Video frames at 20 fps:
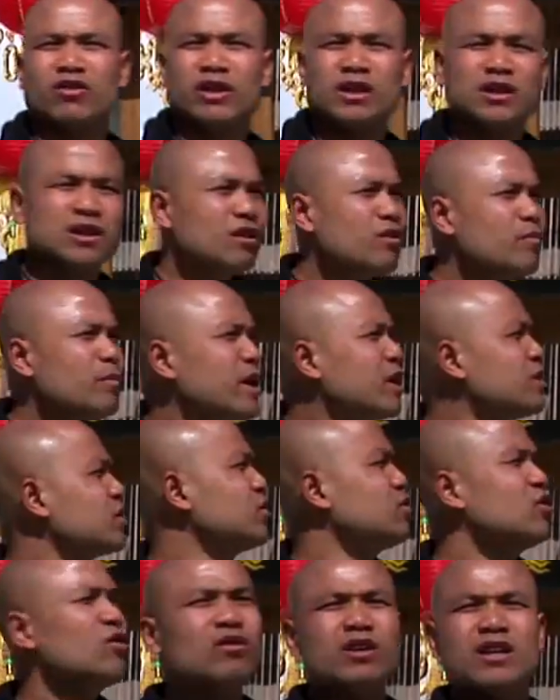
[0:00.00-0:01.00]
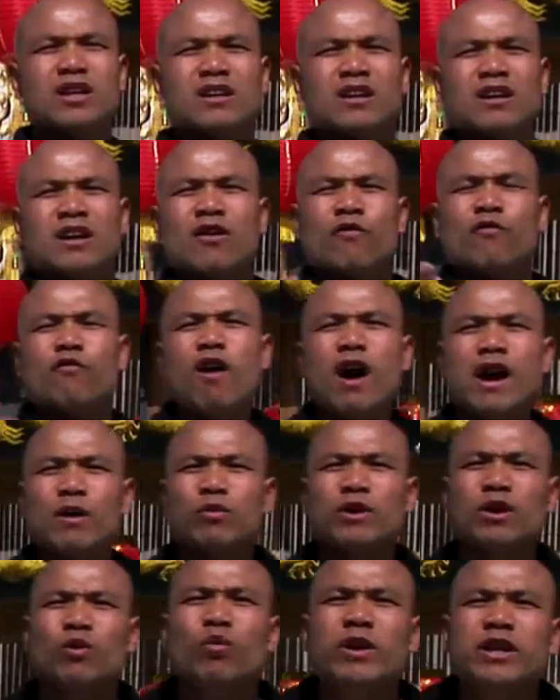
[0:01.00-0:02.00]
to do because you're not going to fight
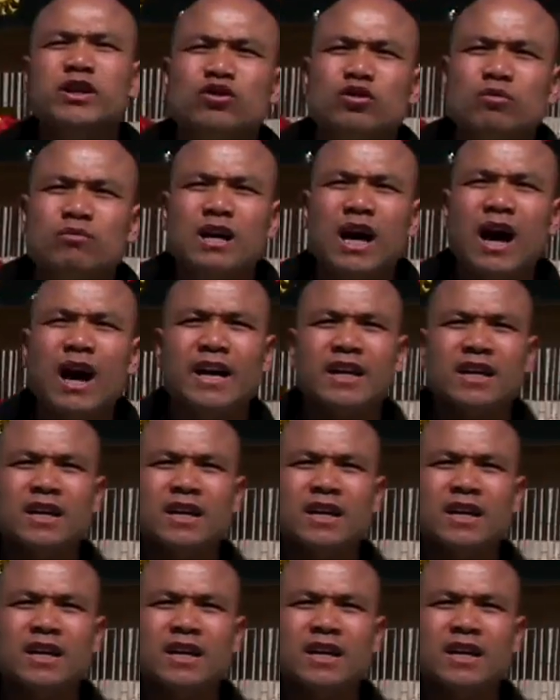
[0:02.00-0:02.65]
with a Wing Chun guy.